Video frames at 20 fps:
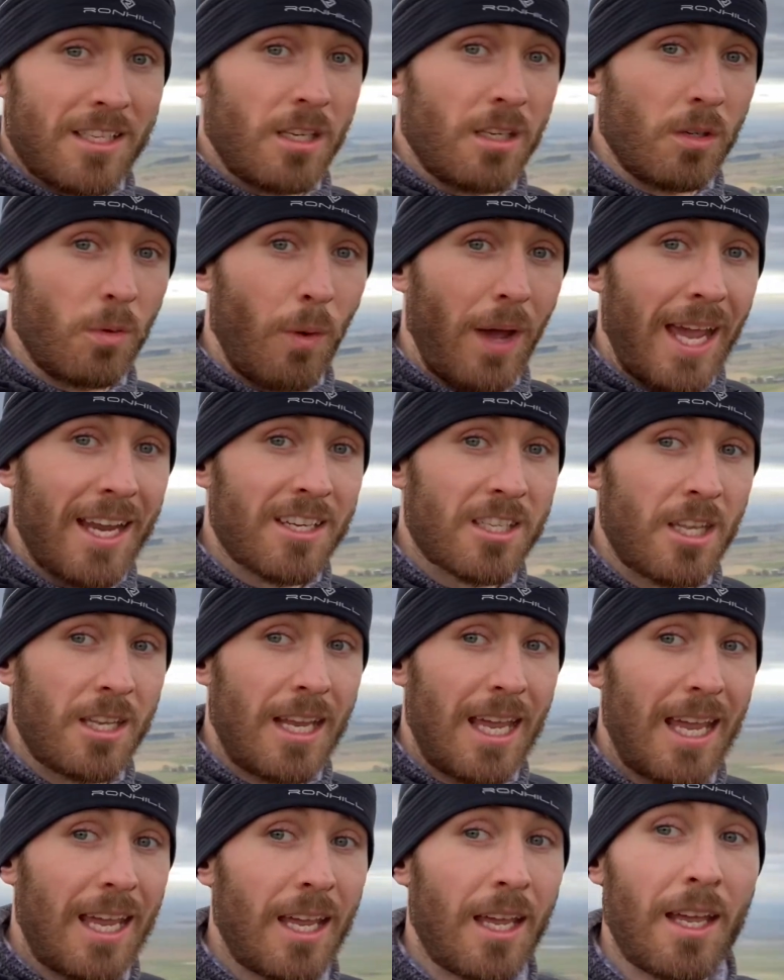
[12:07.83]
the west
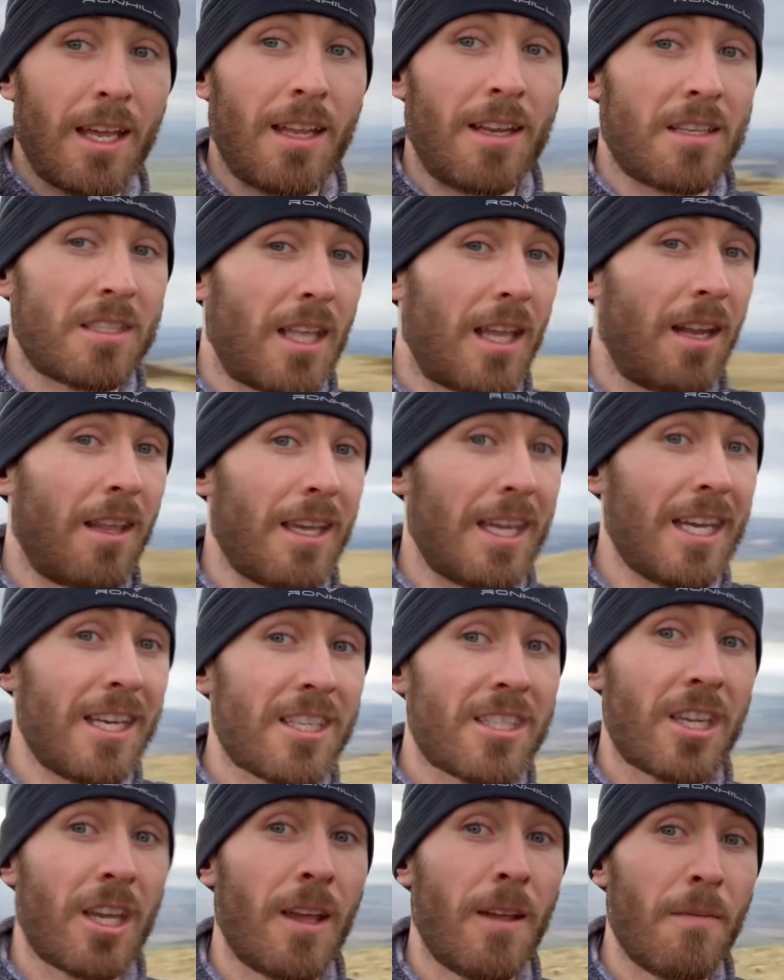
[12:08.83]
today instead of the
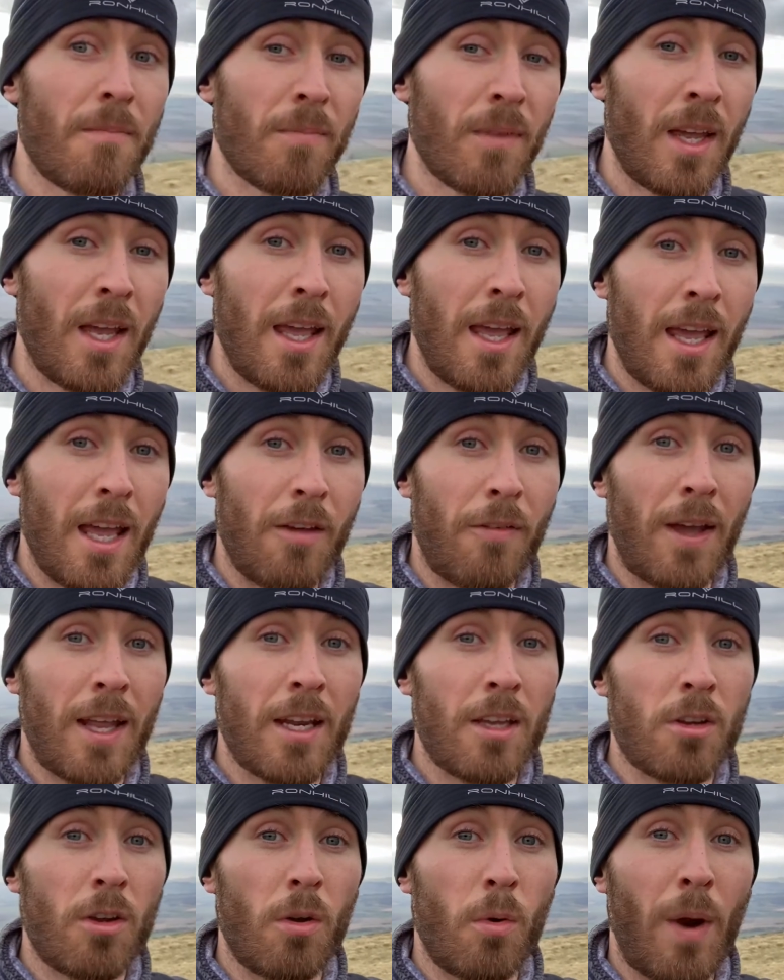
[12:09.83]
east. If any
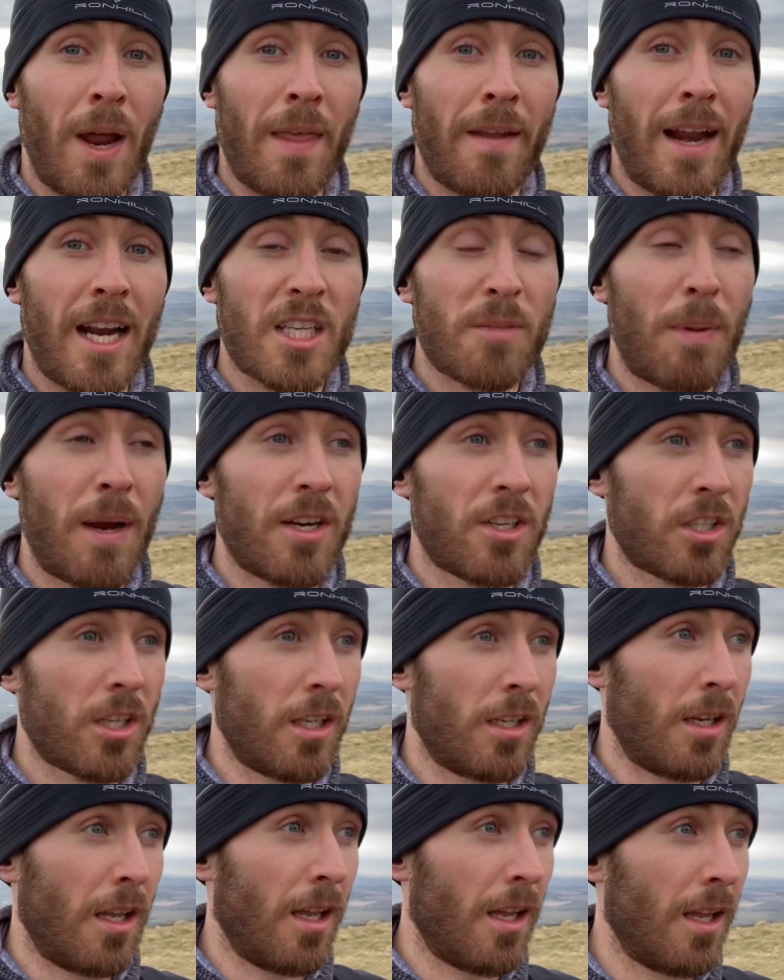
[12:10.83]
of you weather experts
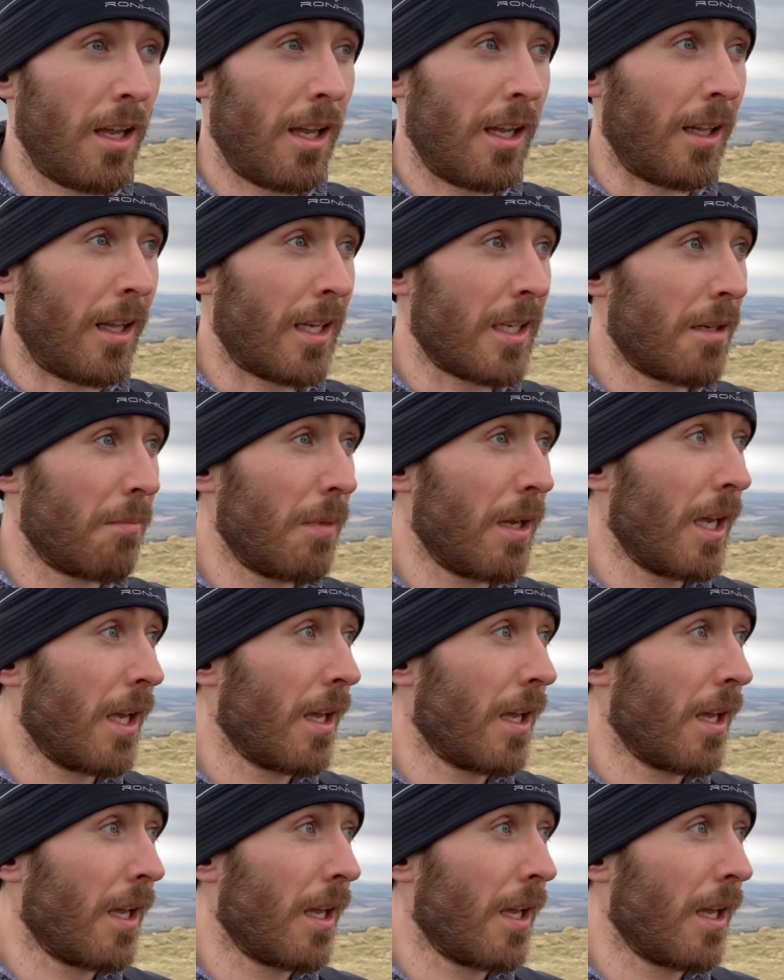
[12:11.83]
can enlighten me.